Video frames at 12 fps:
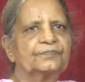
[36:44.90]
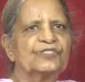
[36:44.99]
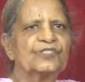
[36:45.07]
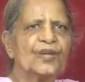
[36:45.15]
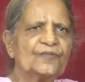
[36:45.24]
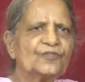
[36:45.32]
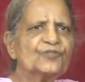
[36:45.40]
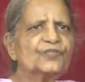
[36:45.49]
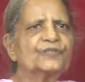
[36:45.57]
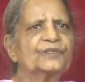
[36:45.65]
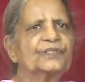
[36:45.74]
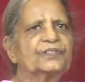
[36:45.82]
You have to
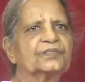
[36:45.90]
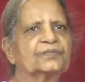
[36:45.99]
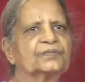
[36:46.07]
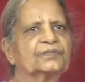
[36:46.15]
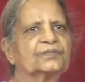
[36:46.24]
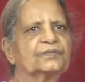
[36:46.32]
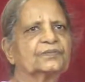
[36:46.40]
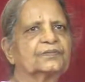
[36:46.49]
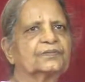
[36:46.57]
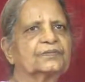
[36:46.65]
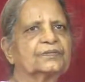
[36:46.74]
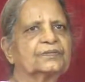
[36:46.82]
suffer.
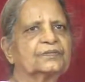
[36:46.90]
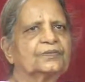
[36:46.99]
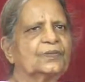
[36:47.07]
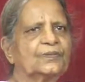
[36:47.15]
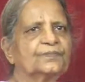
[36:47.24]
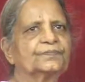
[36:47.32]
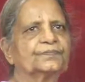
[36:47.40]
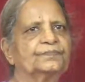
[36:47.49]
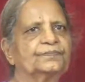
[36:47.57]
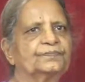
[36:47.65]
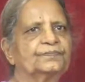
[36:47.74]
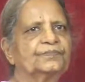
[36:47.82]
No,
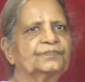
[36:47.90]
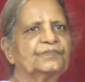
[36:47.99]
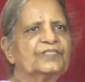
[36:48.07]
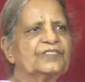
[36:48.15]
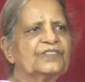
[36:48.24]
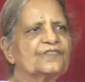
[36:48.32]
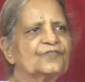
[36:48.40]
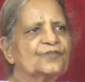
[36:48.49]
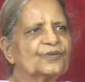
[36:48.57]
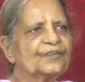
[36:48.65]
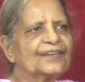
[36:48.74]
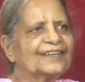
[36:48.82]
this is
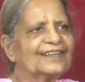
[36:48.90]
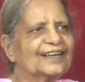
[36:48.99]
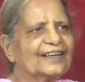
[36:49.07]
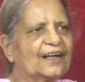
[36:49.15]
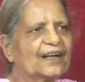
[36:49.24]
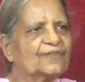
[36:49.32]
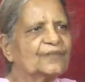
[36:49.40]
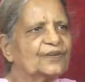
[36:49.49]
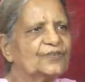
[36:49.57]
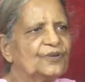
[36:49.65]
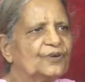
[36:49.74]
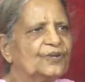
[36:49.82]
not our
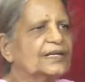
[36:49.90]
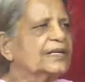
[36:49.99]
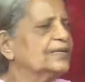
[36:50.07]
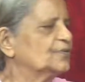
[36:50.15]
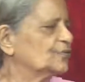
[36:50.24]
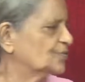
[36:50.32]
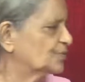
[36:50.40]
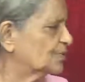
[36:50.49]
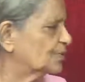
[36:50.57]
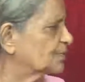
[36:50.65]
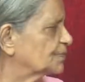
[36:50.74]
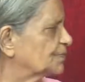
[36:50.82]
yogic attitude.